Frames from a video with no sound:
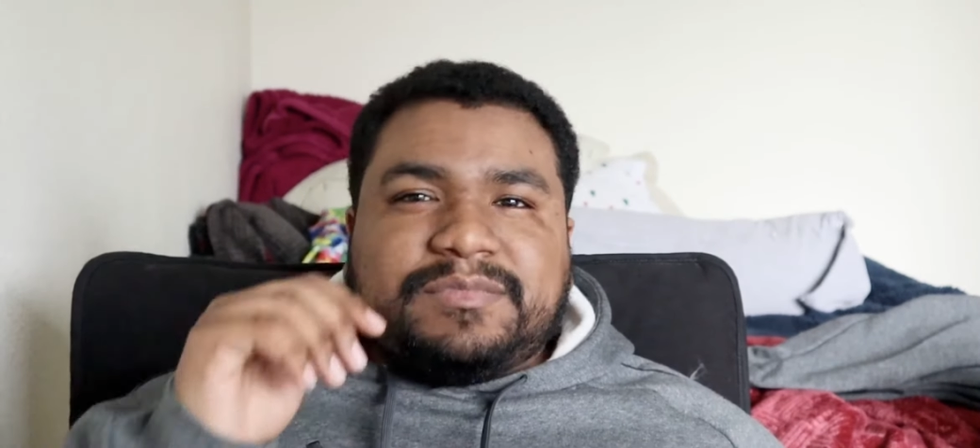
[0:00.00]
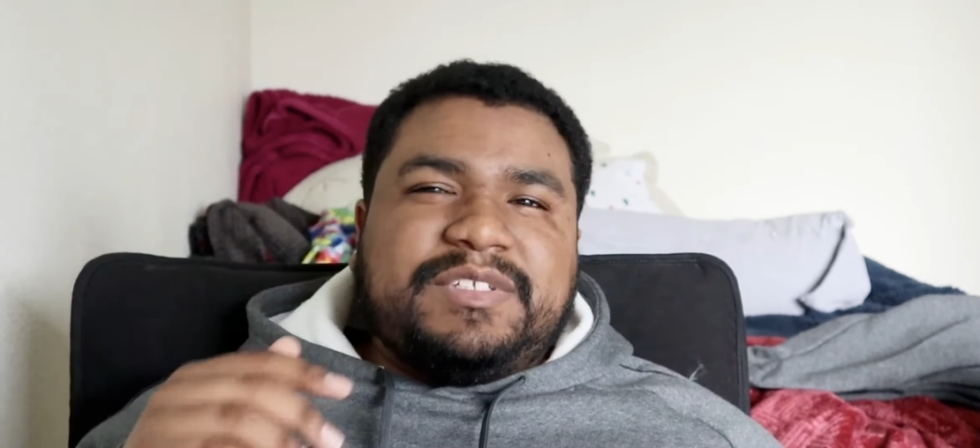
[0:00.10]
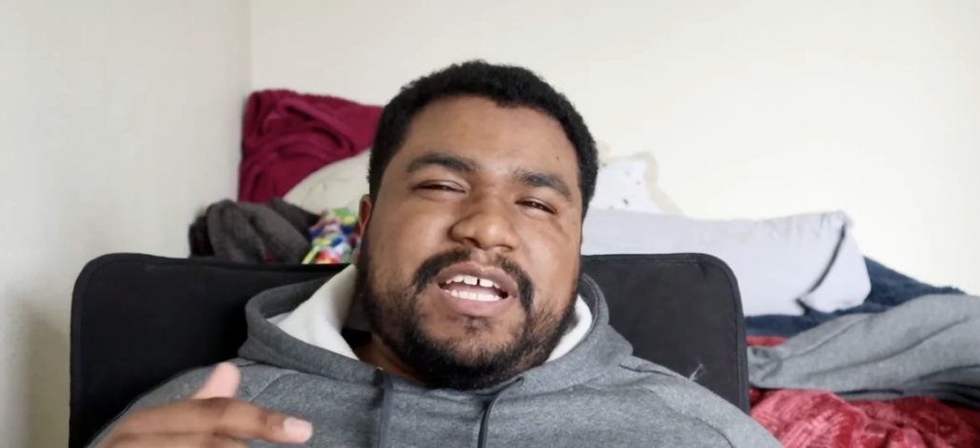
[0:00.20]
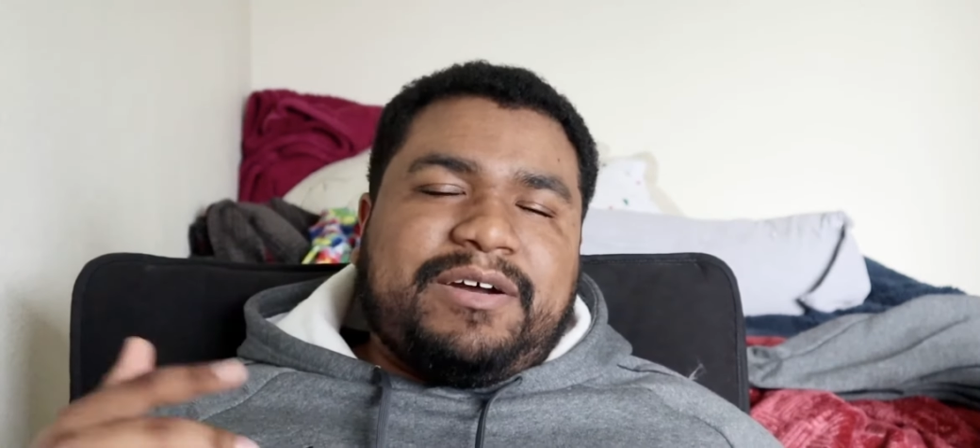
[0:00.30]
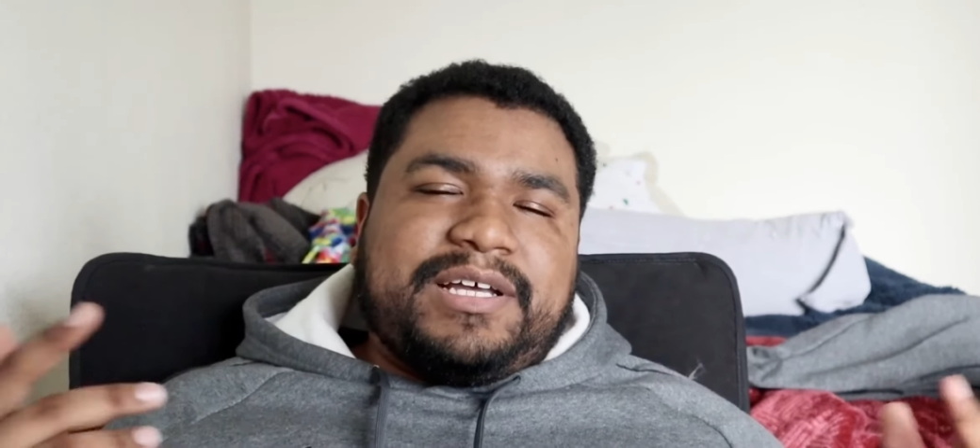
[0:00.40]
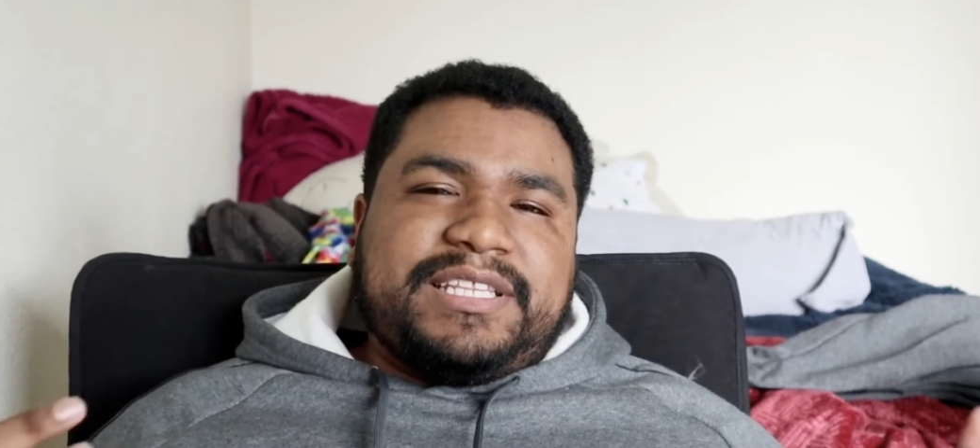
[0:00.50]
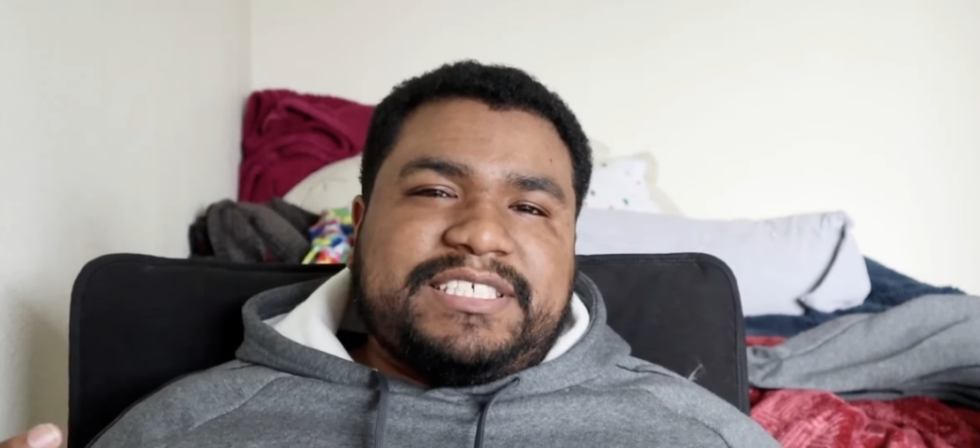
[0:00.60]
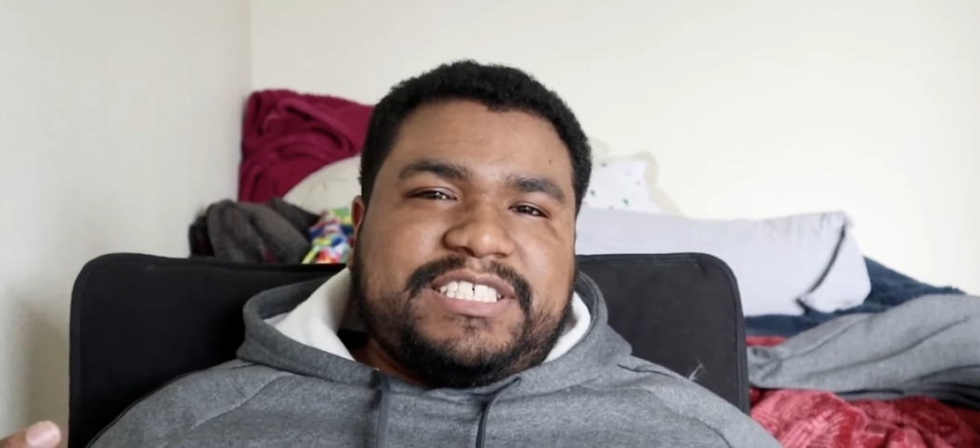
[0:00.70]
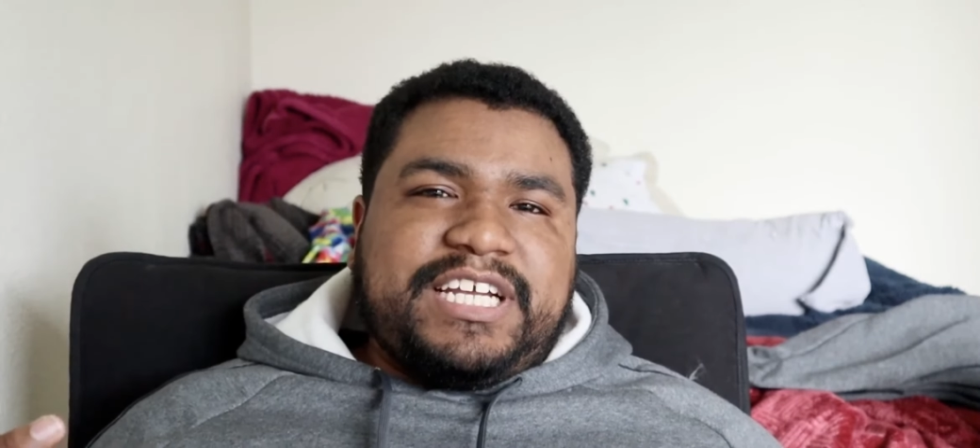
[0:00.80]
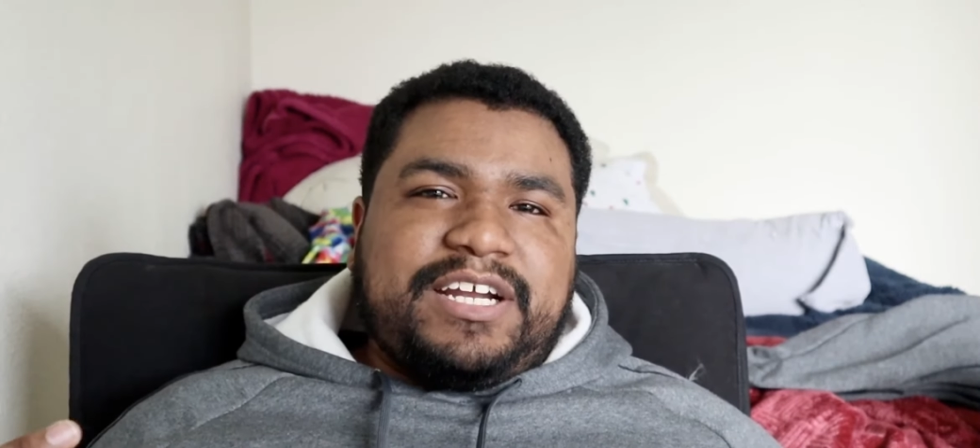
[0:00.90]
Now on
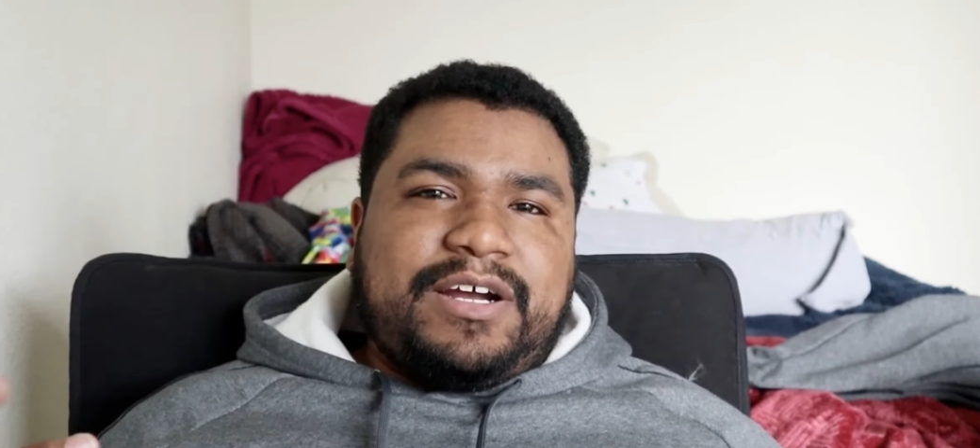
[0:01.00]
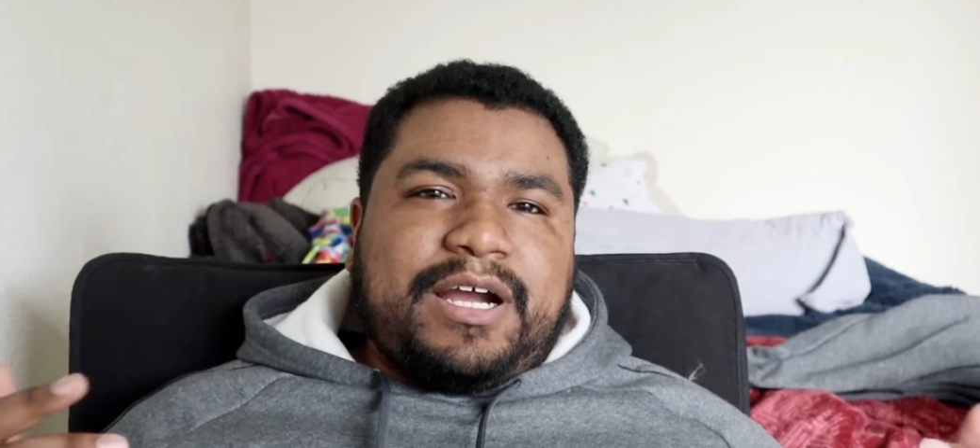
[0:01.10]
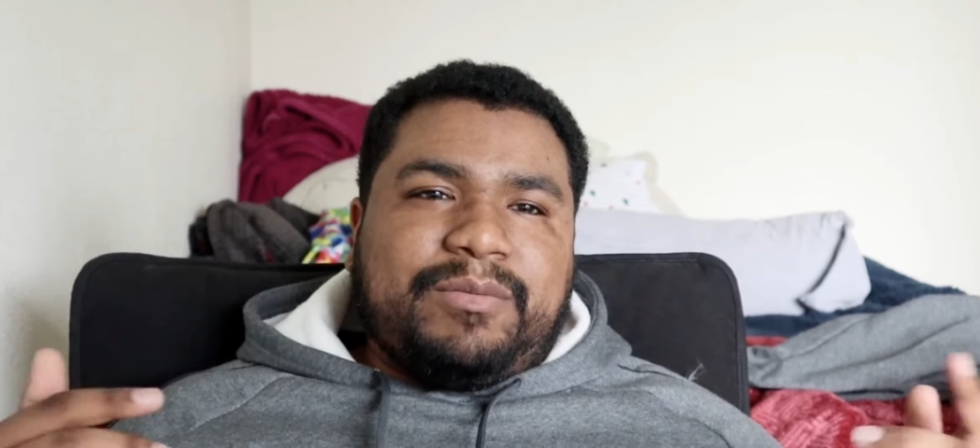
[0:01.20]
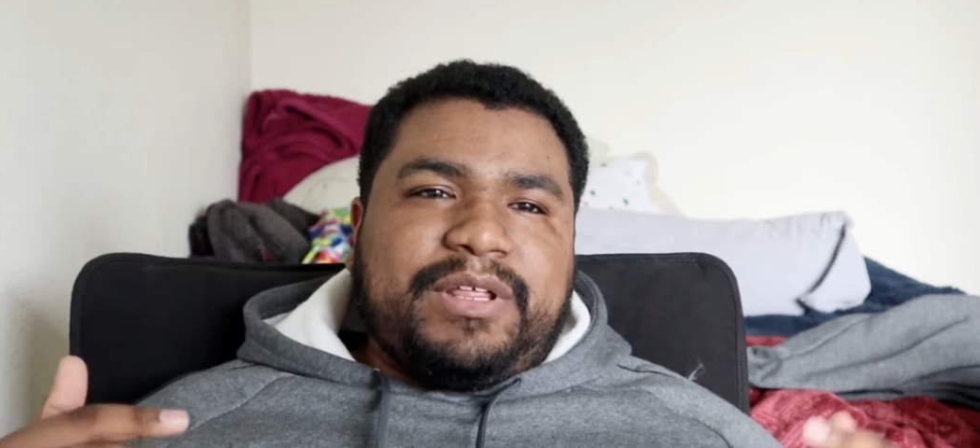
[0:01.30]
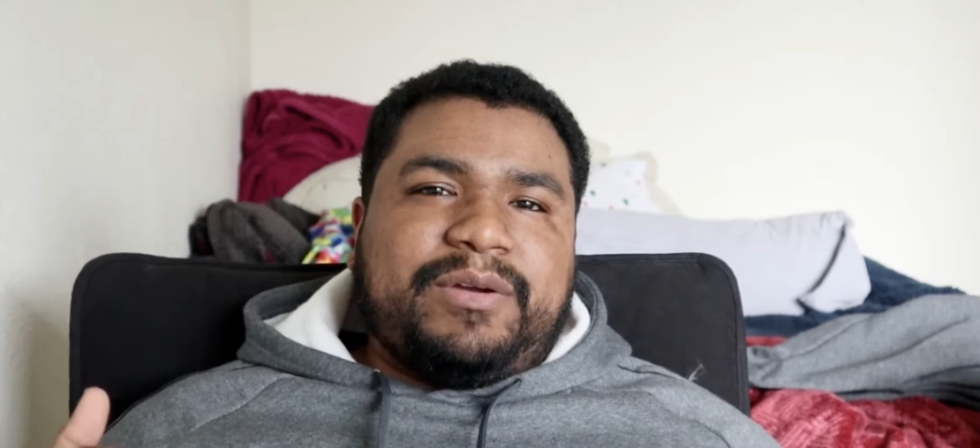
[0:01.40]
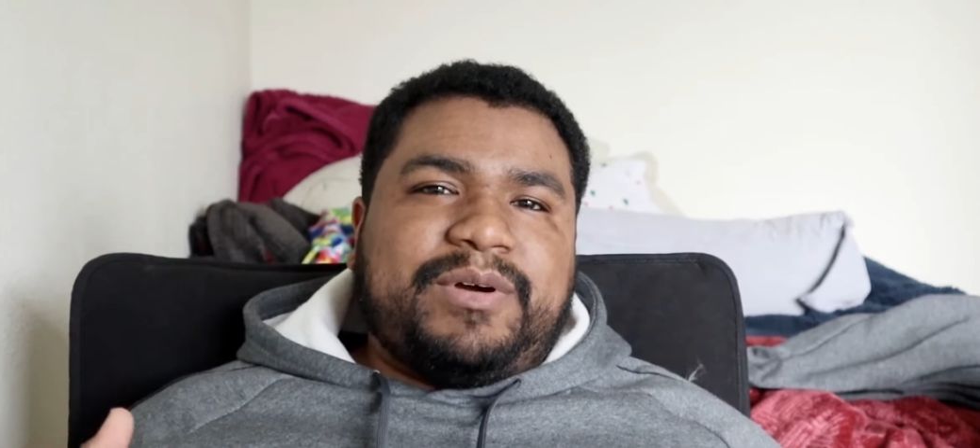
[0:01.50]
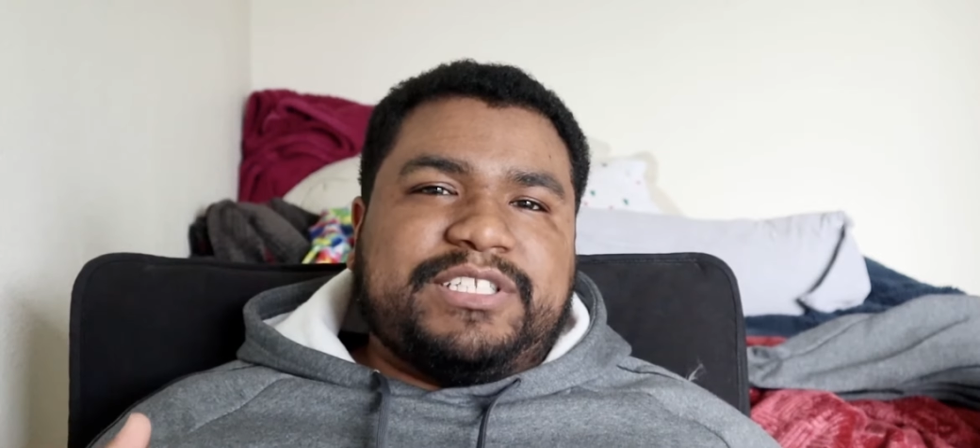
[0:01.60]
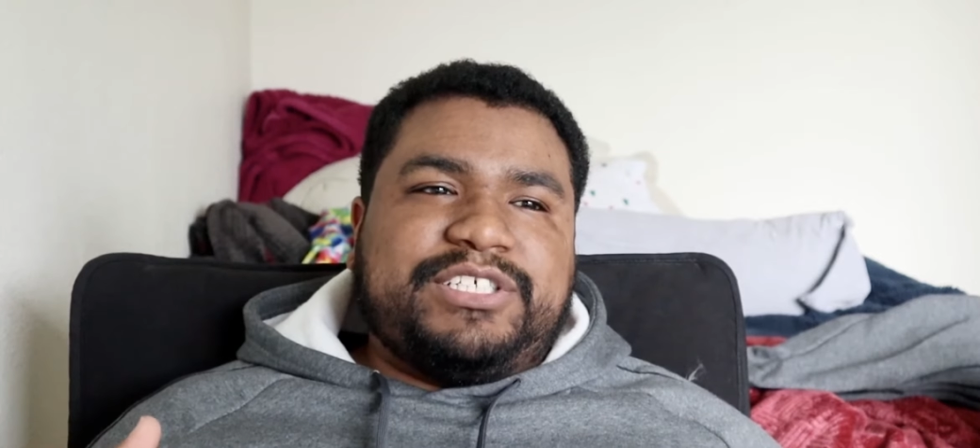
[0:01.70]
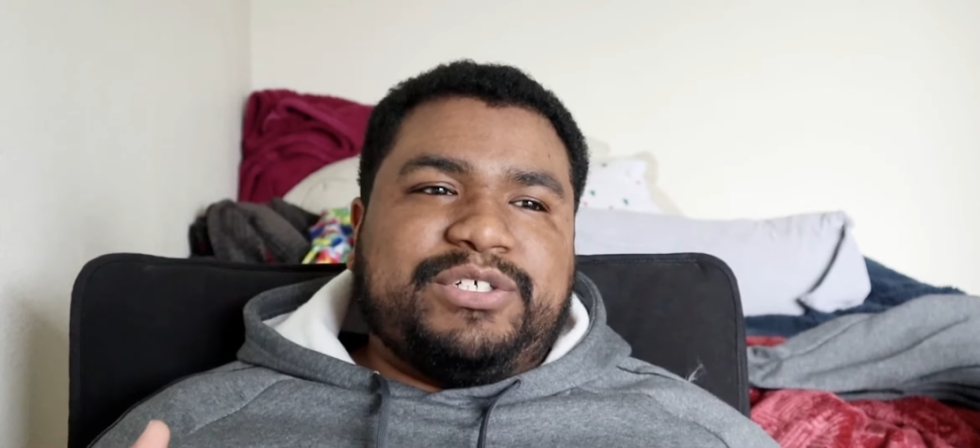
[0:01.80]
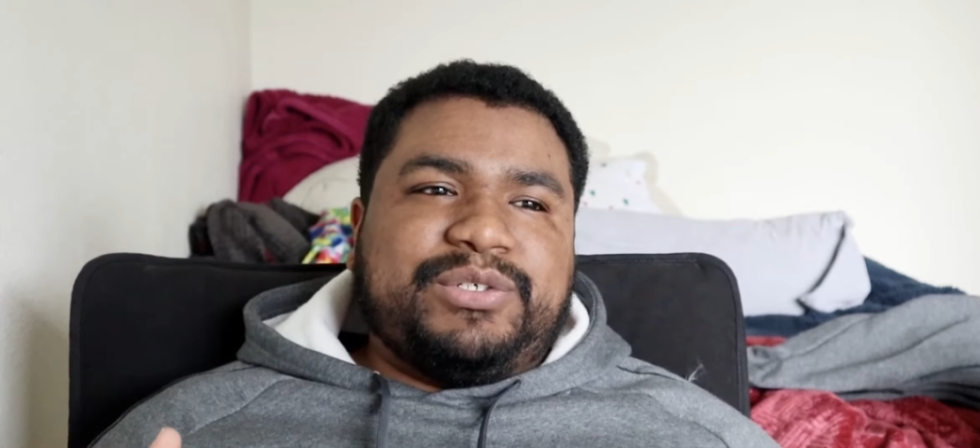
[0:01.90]
this channel, I really
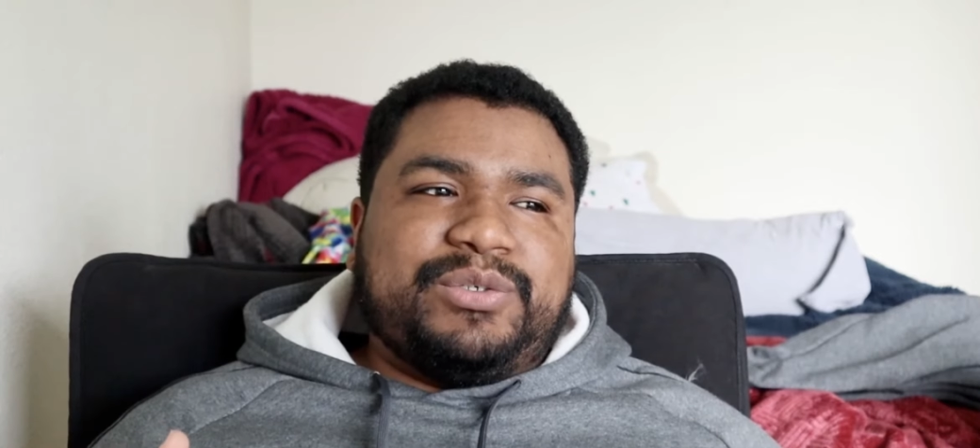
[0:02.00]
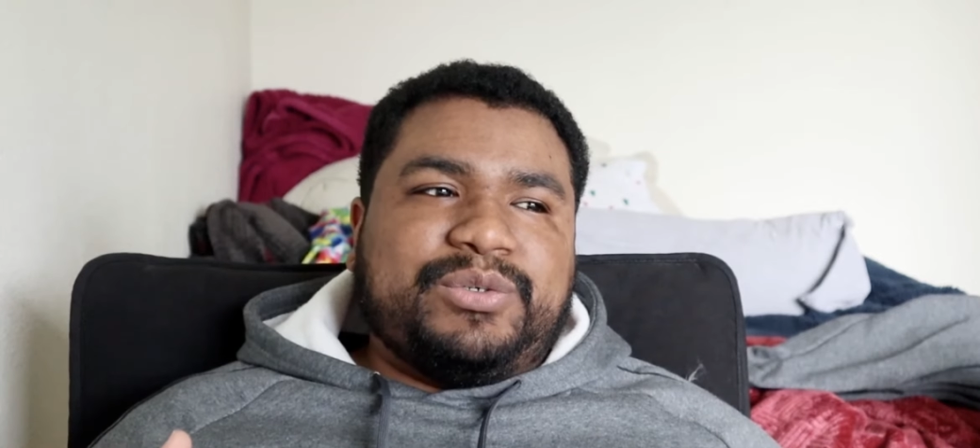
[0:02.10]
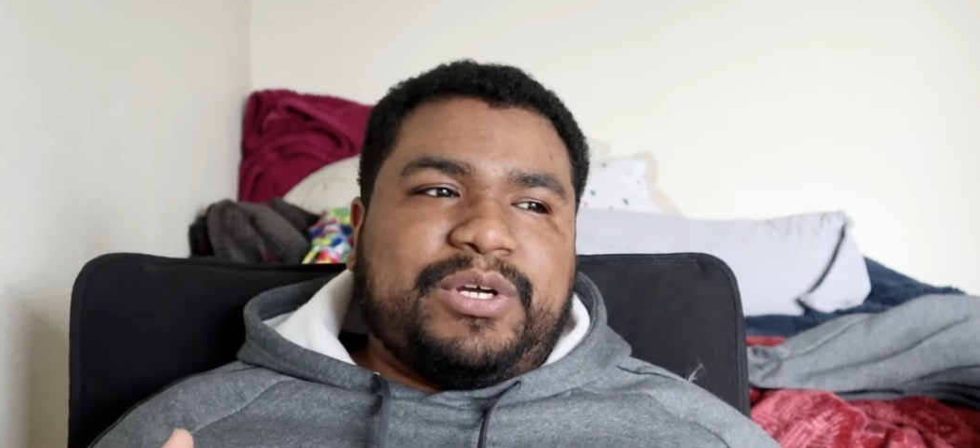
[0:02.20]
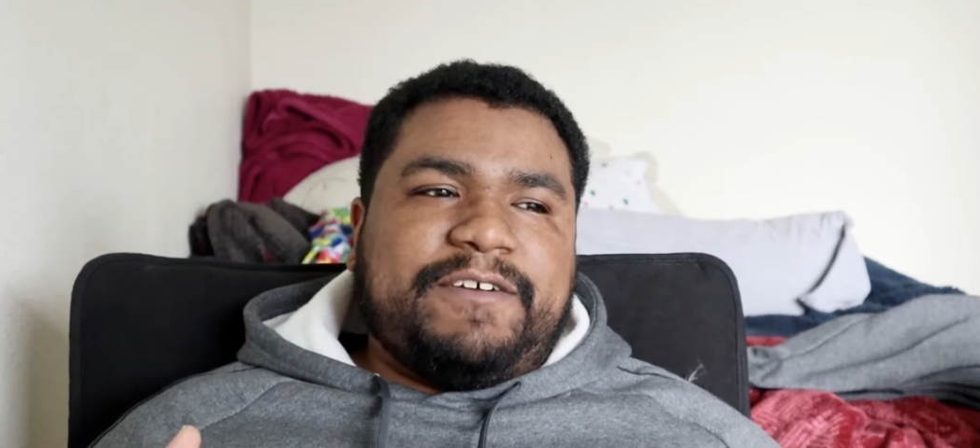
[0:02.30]
want to